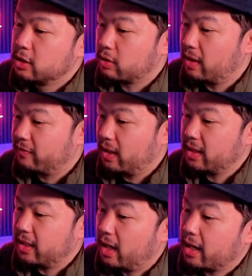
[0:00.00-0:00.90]
trying to
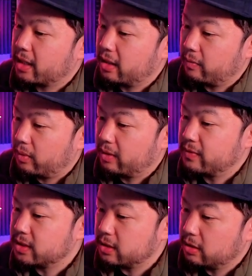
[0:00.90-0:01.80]
find the noggin of one of
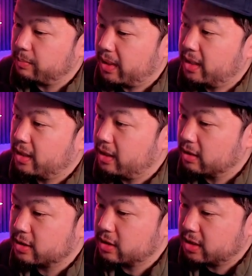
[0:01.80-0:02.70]
his European
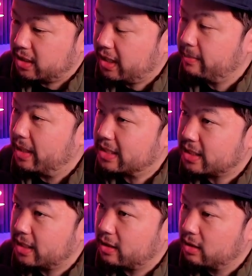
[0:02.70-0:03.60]
youngster
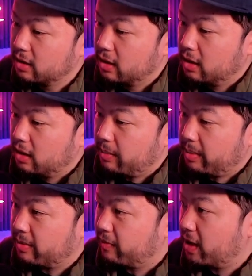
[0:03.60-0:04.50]
teammates here.
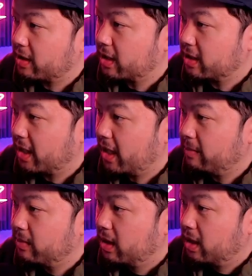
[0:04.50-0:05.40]
Maybe the final kick of the
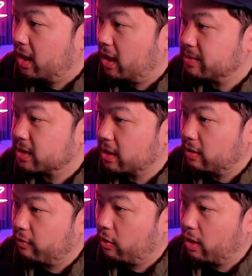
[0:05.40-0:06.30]
game. Opts to
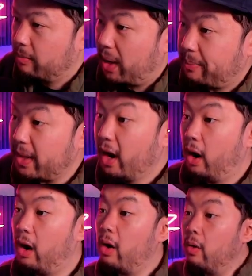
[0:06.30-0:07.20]
go for Mbappe.
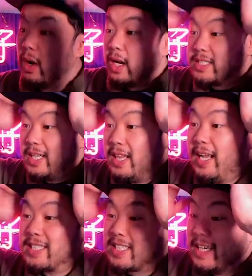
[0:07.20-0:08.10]
Oh, De
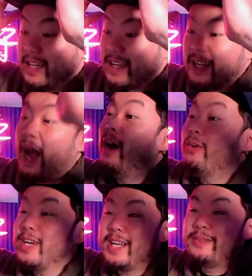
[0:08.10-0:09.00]
Ligt! How
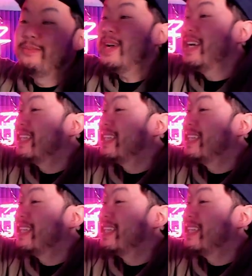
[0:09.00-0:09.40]
did he